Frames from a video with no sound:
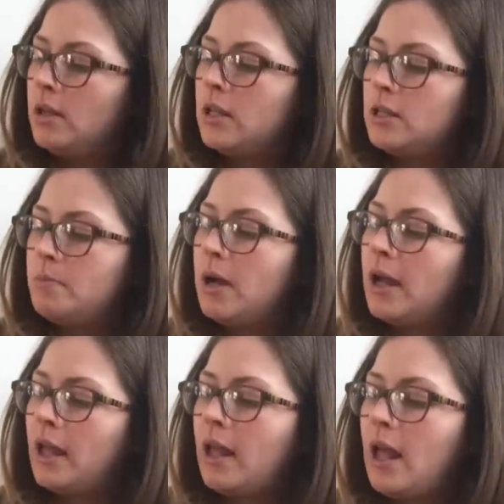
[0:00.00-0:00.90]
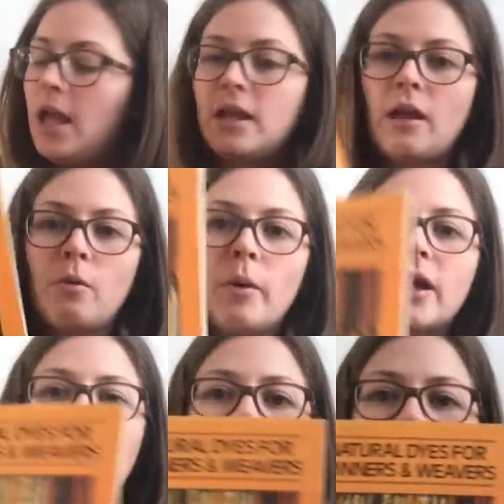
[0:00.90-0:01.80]
It's by Hetty
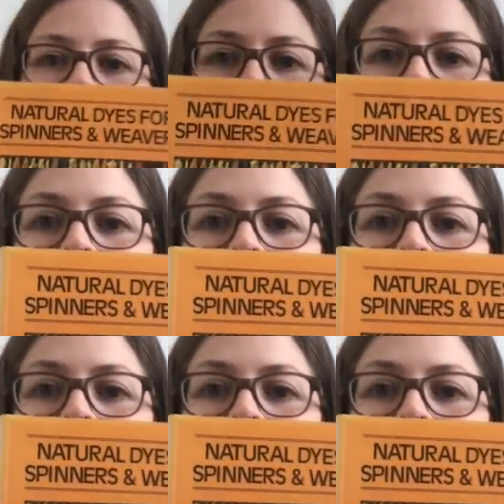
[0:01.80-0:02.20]
Wiggins.